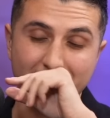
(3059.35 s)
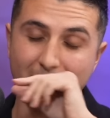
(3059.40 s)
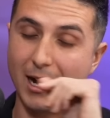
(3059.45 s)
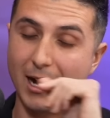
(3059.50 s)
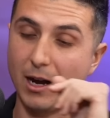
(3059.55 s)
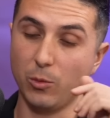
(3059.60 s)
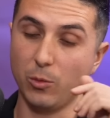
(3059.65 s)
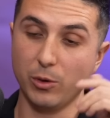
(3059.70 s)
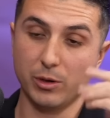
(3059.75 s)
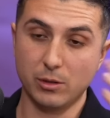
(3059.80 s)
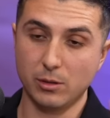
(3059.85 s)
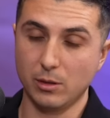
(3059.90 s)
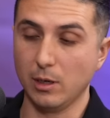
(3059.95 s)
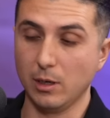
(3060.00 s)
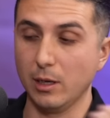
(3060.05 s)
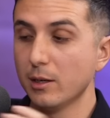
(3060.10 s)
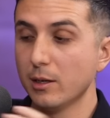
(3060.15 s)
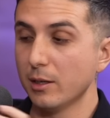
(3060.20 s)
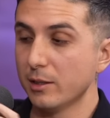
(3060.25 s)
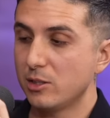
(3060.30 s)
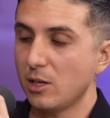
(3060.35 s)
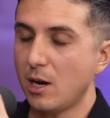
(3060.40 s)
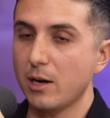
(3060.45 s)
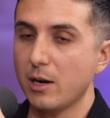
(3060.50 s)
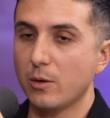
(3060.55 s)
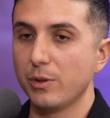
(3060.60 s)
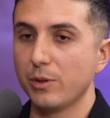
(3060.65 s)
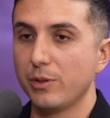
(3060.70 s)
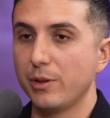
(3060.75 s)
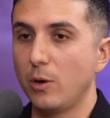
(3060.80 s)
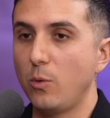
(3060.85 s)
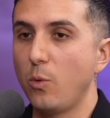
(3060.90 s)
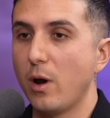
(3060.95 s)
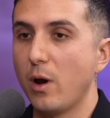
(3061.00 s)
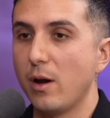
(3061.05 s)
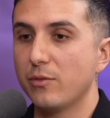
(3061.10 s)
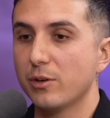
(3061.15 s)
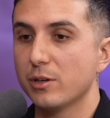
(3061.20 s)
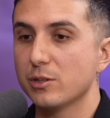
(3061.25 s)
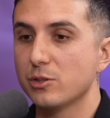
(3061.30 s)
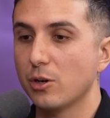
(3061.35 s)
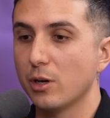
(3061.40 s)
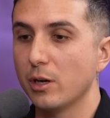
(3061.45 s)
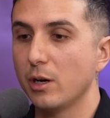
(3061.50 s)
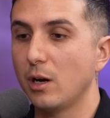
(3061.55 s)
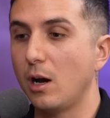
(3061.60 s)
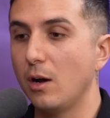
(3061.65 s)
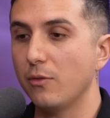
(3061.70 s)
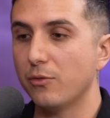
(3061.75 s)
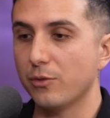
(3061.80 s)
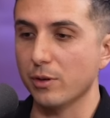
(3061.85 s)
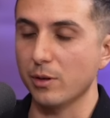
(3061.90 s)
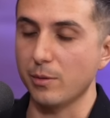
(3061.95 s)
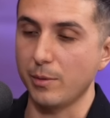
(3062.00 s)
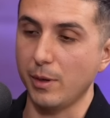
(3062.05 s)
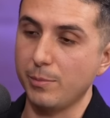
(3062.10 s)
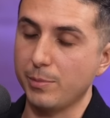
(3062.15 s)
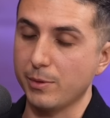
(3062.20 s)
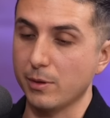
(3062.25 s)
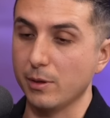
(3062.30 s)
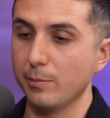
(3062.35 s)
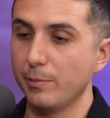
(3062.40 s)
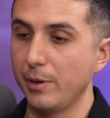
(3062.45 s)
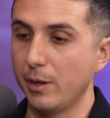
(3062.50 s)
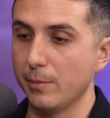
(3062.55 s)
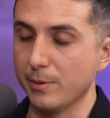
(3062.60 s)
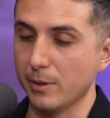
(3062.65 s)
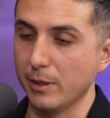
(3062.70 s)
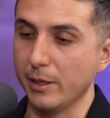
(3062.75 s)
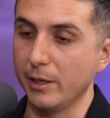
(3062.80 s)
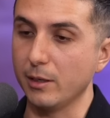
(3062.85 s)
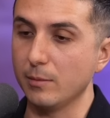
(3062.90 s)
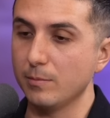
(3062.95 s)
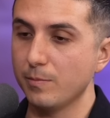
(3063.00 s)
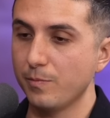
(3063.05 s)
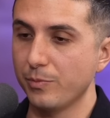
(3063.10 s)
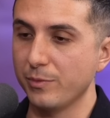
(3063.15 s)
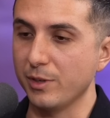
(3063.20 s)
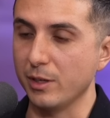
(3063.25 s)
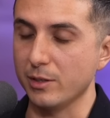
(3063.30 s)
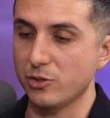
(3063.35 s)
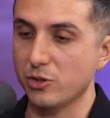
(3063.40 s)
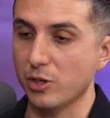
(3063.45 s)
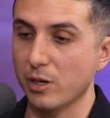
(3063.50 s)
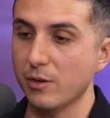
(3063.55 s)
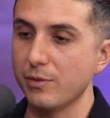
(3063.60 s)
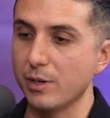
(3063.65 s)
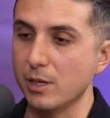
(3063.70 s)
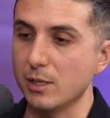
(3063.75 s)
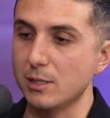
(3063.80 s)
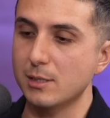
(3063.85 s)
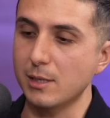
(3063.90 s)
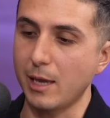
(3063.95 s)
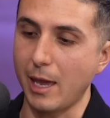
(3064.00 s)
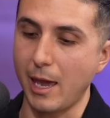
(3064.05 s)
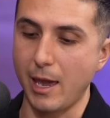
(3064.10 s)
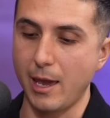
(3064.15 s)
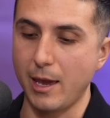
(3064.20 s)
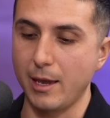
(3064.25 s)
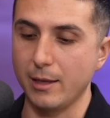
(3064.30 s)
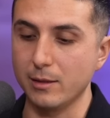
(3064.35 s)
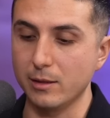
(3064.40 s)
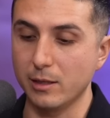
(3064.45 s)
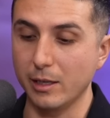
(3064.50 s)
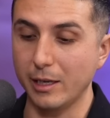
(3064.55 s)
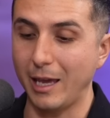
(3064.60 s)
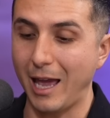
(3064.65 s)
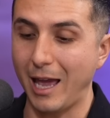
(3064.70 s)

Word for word: I would literally talk with whoever is going to offer the pay per lead service, and they